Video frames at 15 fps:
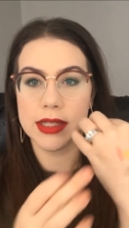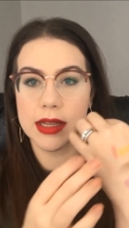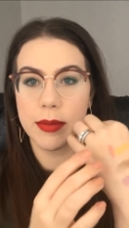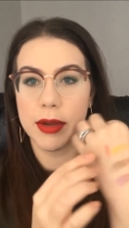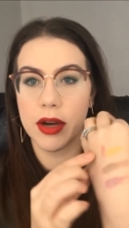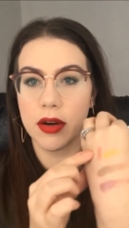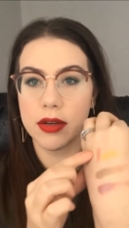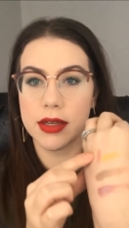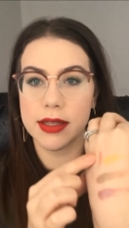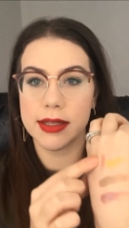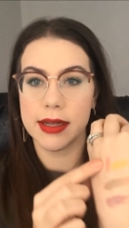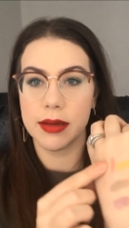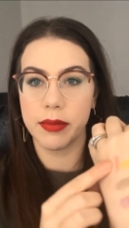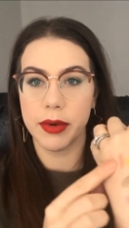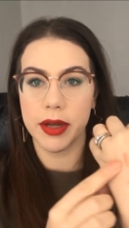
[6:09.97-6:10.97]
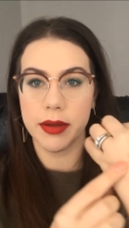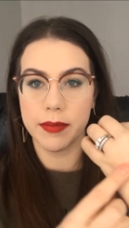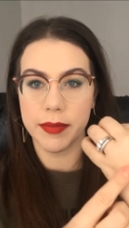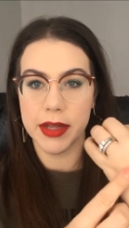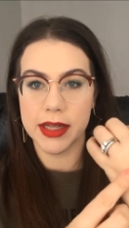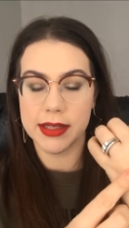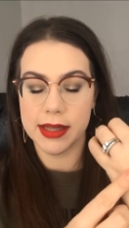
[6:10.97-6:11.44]
That's gonna be hard to see, but
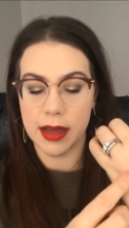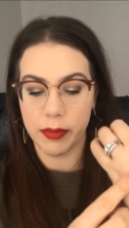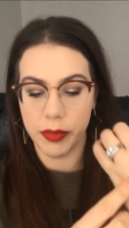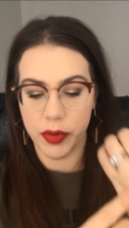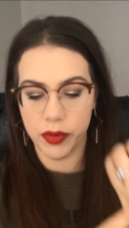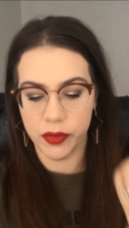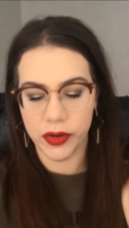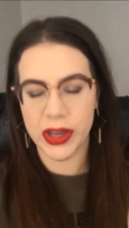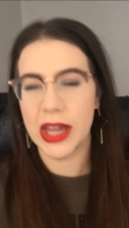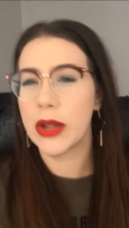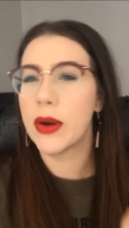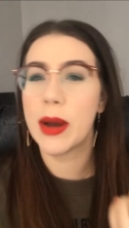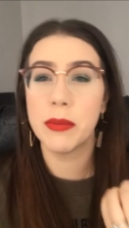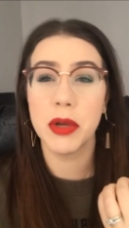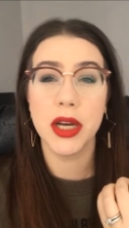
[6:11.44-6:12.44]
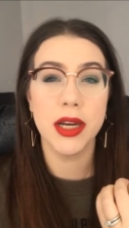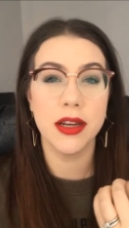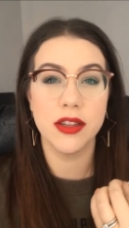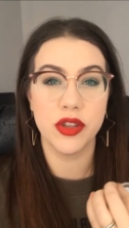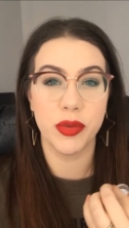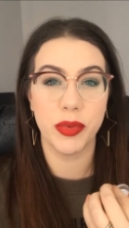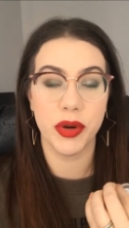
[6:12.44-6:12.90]
it's that beautiful yellow. I'm
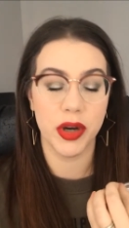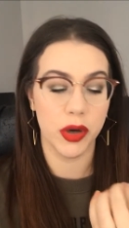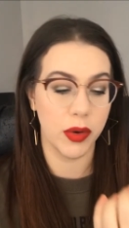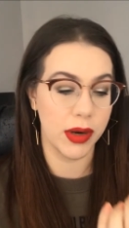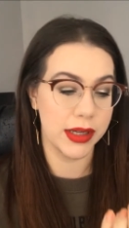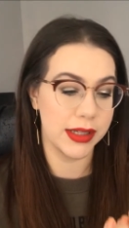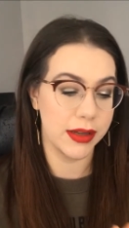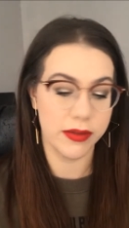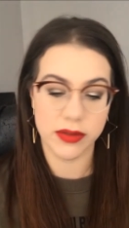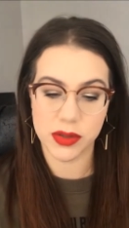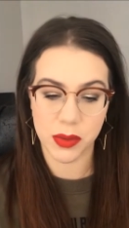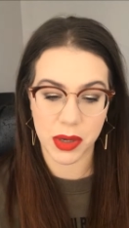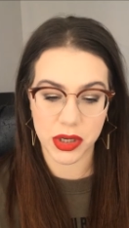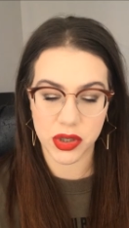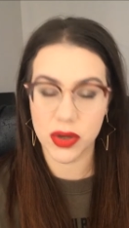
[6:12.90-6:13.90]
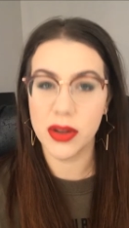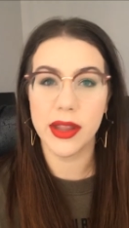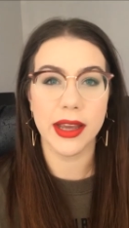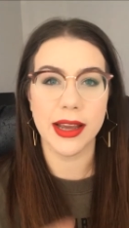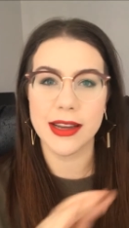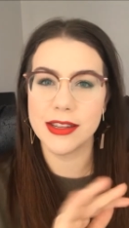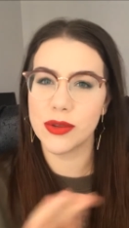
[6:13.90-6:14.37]
not a super aggressive
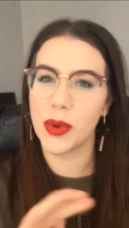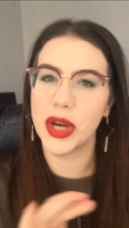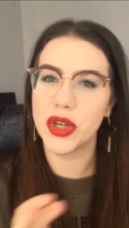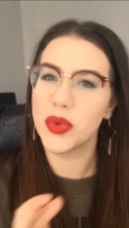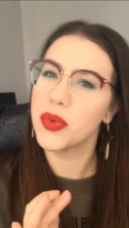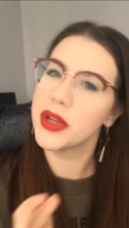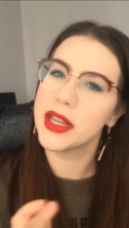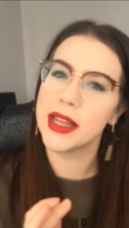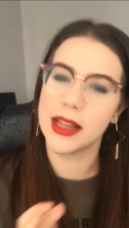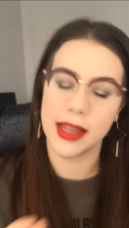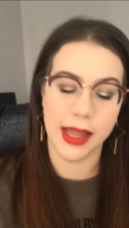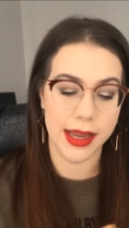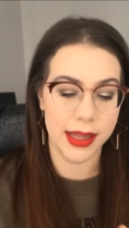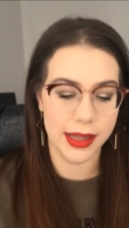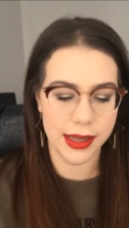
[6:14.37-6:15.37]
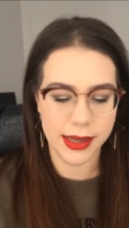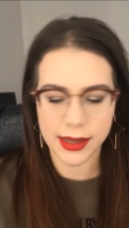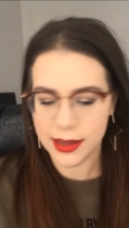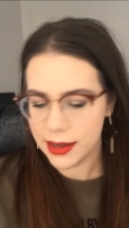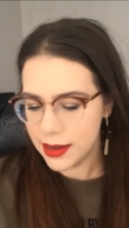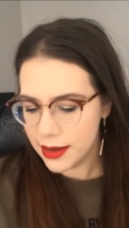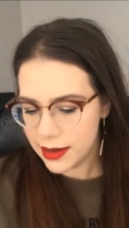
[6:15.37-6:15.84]
swatcher. Like, I swatch really
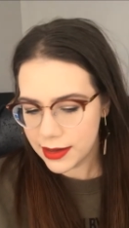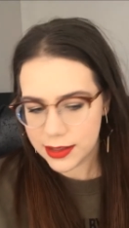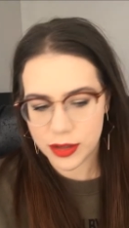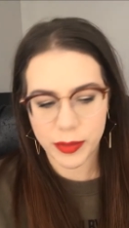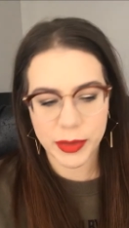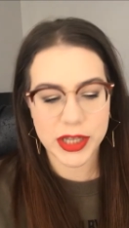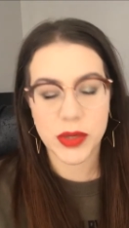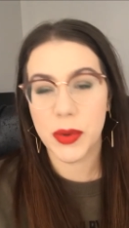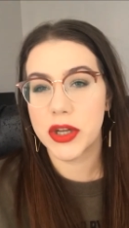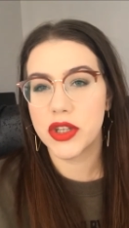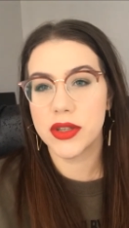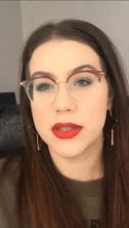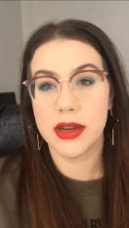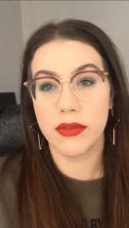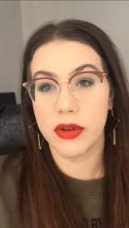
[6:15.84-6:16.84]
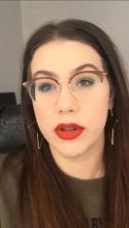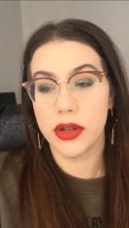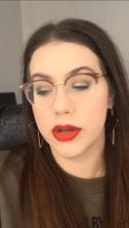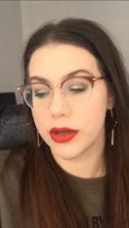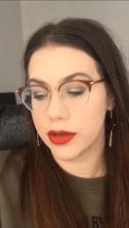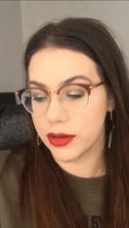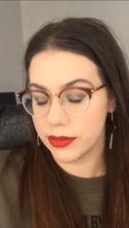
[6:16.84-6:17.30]
lightly, so my swatches never
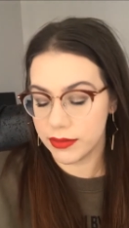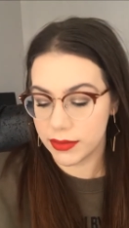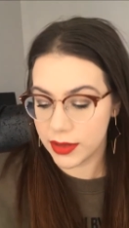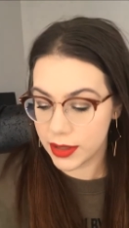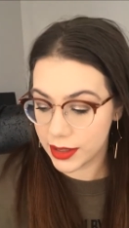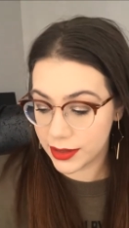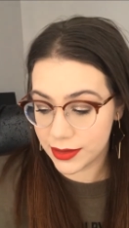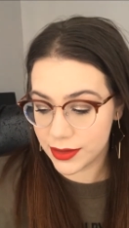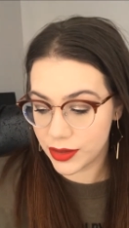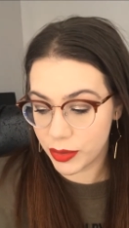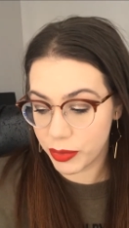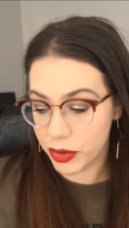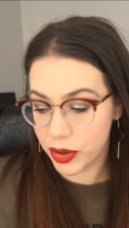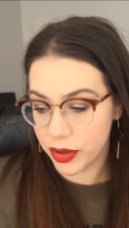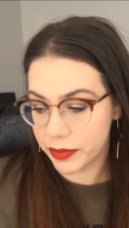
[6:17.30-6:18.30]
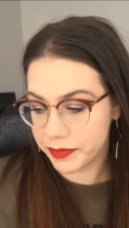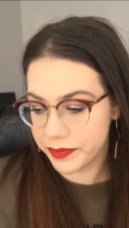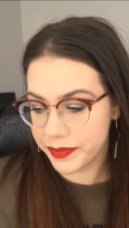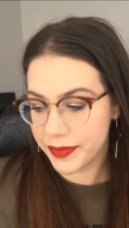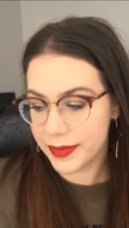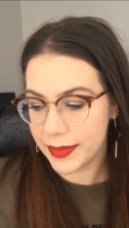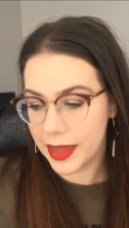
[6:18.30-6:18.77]
look like super
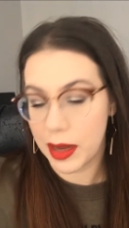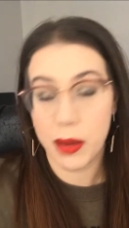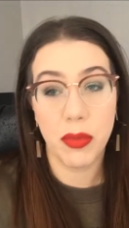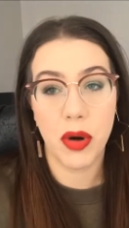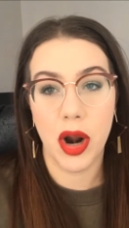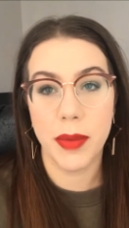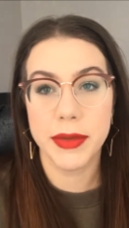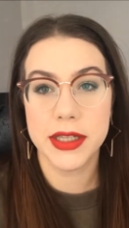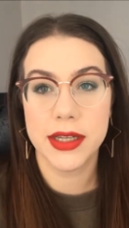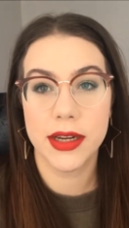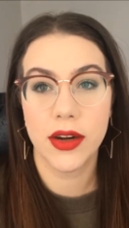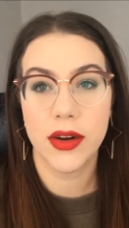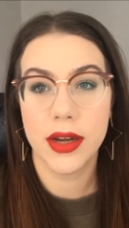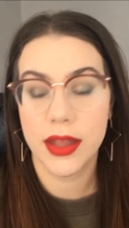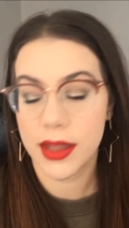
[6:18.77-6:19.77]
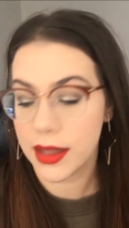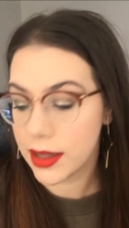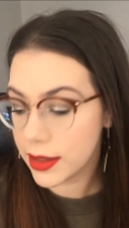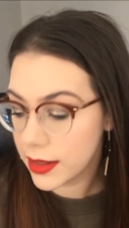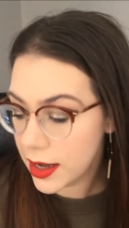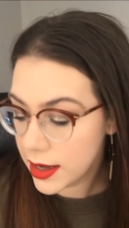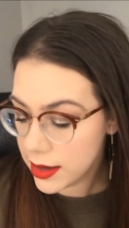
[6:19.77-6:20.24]
promising or anything
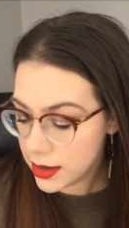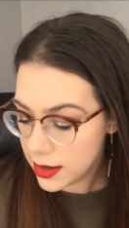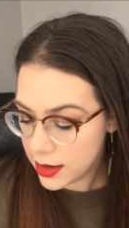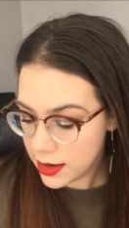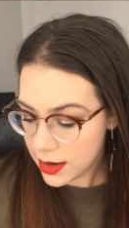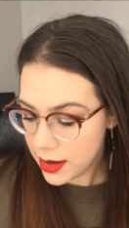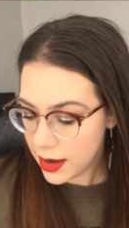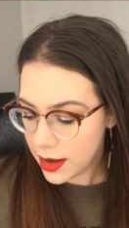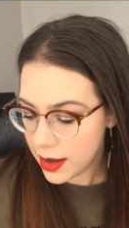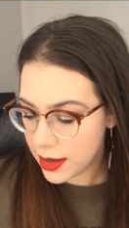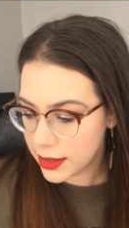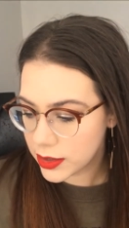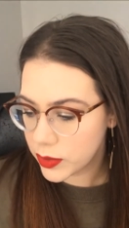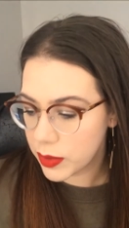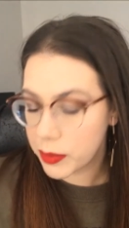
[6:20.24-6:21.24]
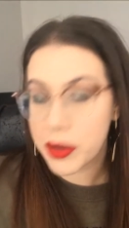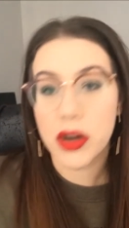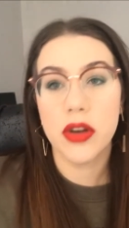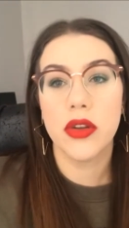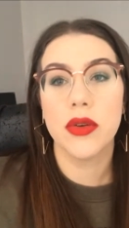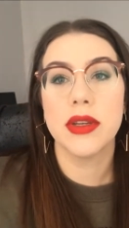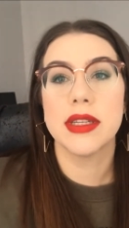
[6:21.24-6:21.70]
like that. So what I'm
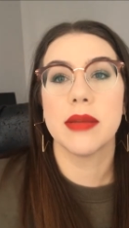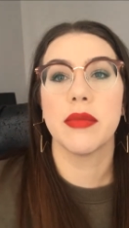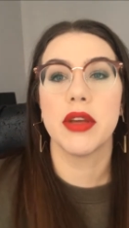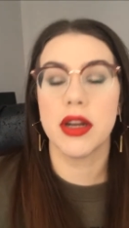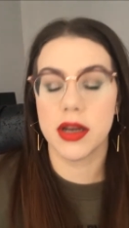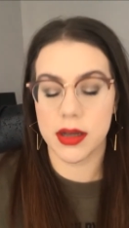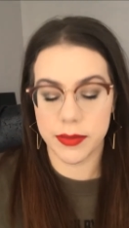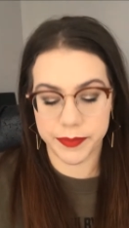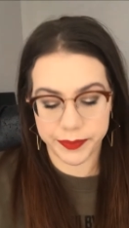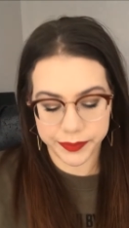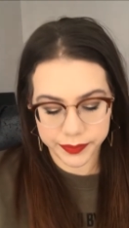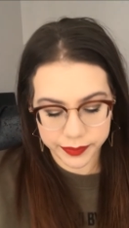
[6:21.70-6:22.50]
gonna do is I'm gonna